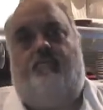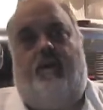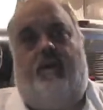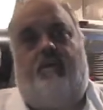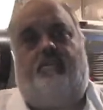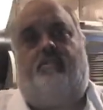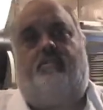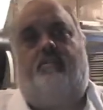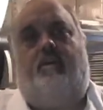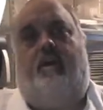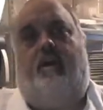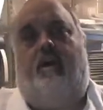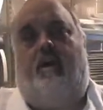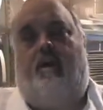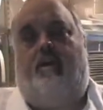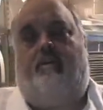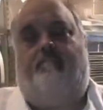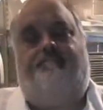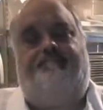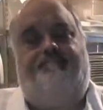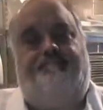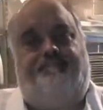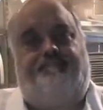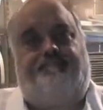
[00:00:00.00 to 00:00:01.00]

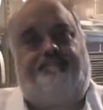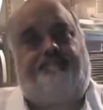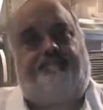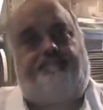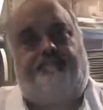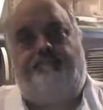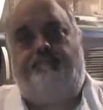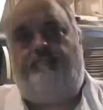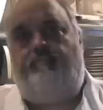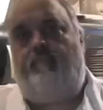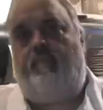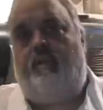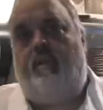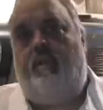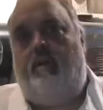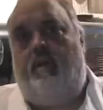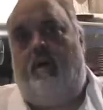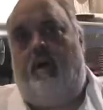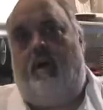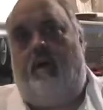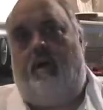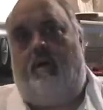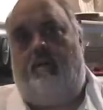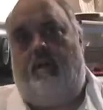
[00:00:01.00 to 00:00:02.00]
uh,
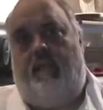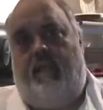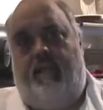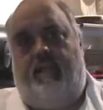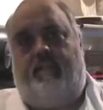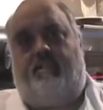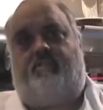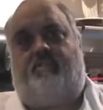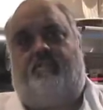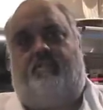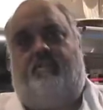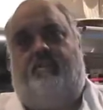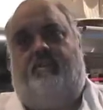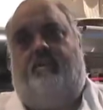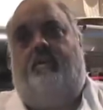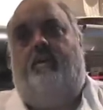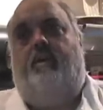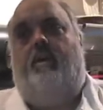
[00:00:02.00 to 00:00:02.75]
uh, hits.